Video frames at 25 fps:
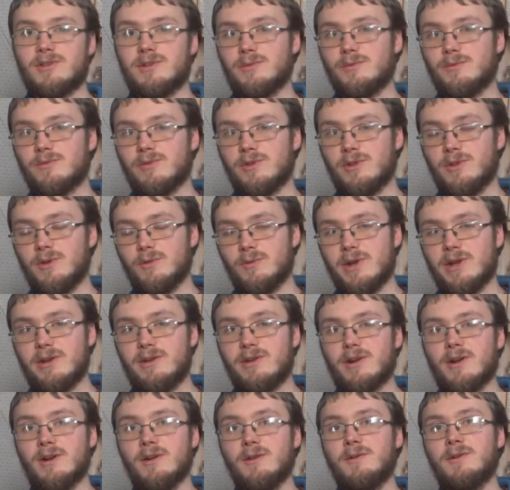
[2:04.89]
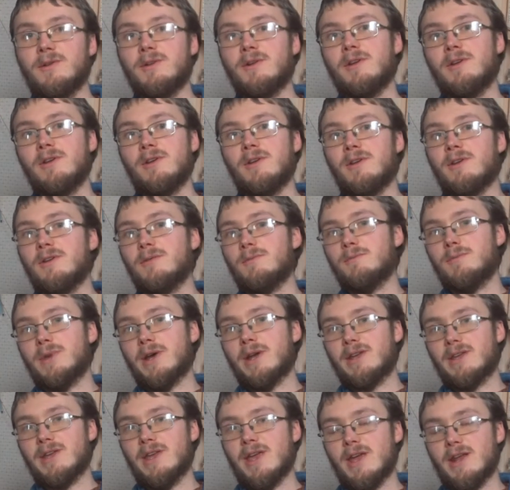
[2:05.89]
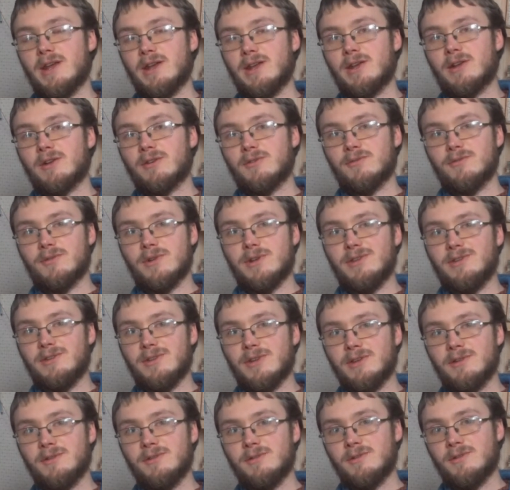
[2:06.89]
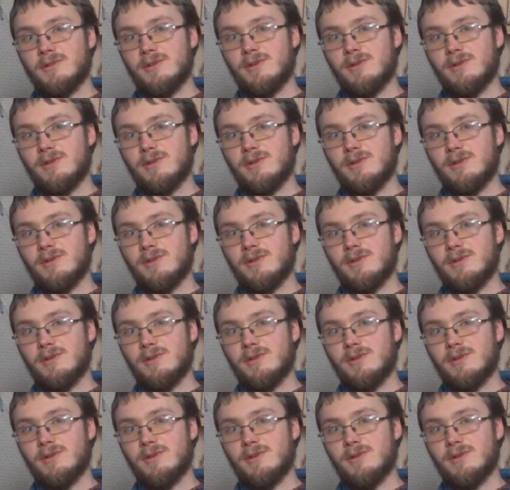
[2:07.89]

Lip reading: them for the winter by canning or freezing,